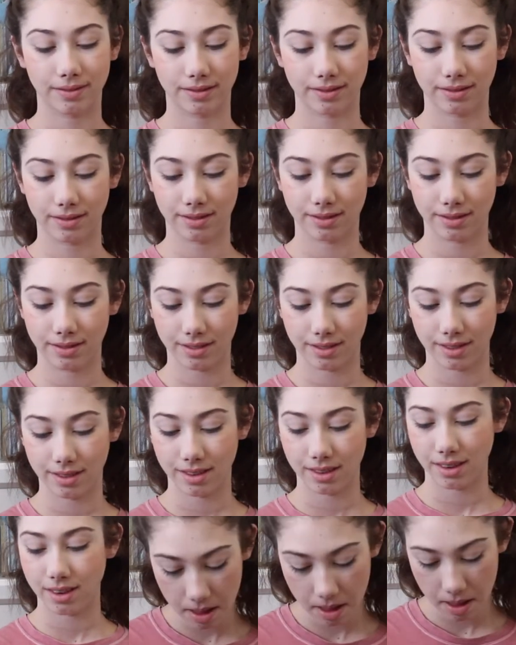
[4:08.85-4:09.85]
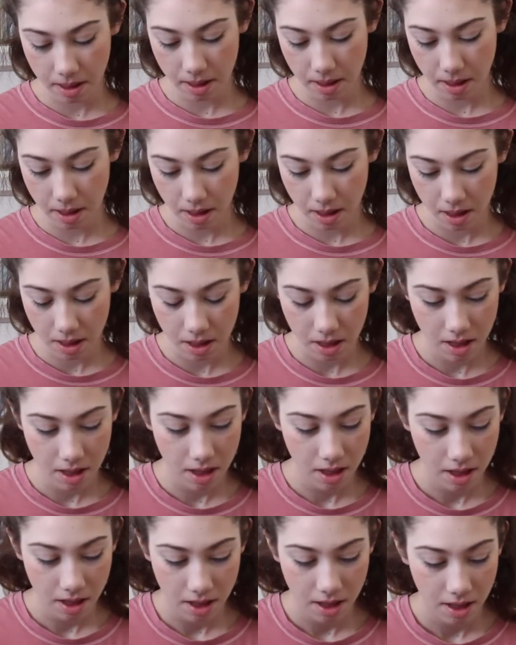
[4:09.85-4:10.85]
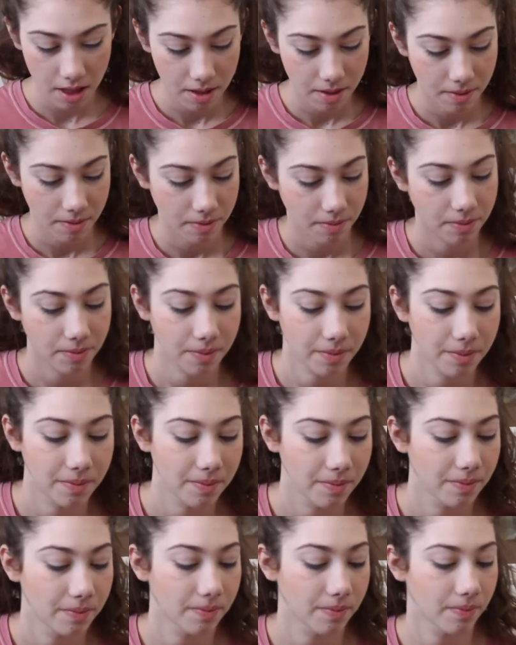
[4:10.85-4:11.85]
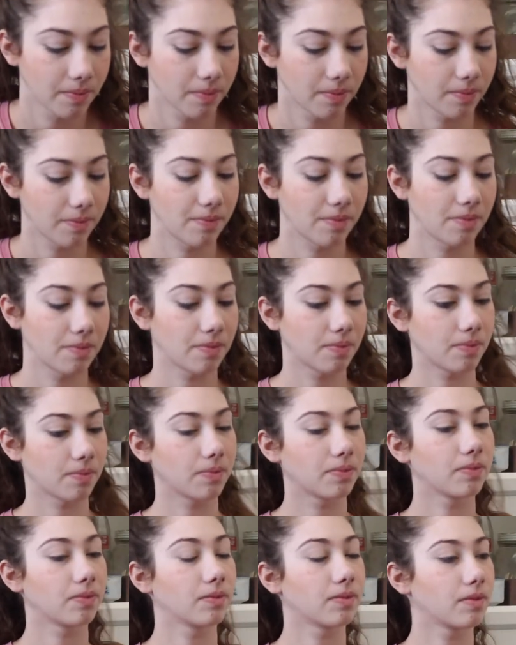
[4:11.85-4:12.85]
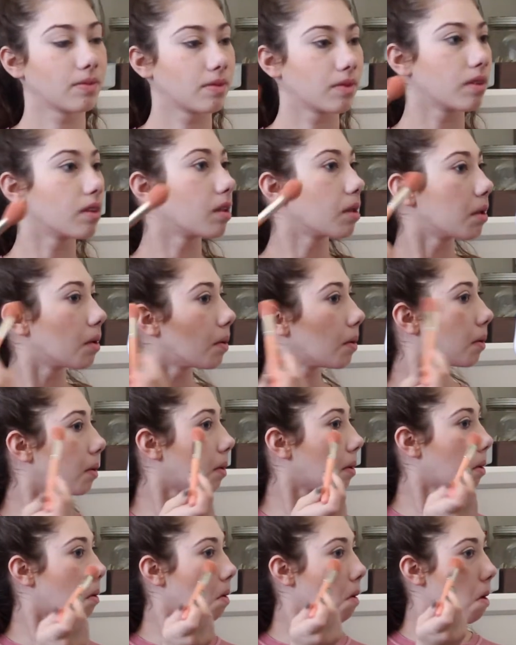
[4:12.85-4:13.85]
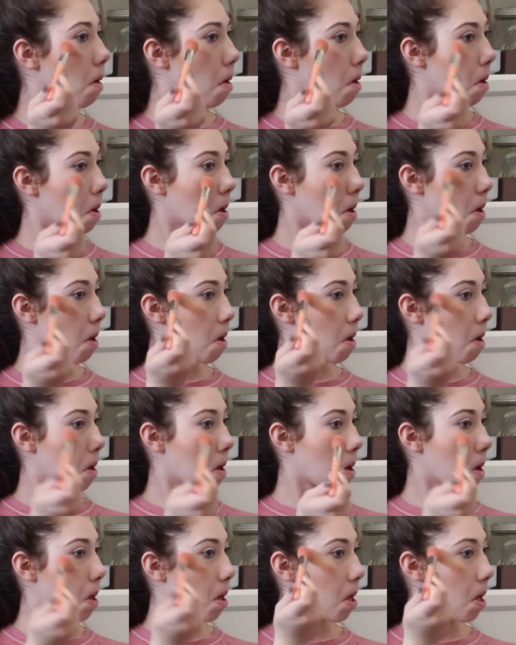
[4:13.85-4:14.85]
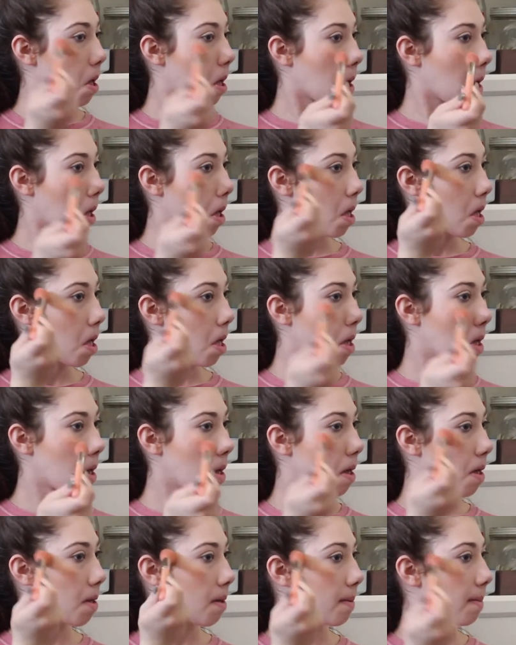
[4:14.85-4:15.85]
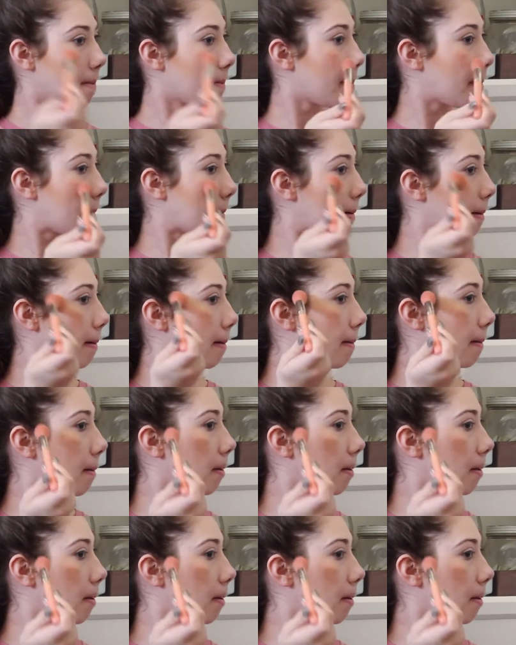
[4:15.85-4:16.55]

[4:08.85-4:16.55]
(silence)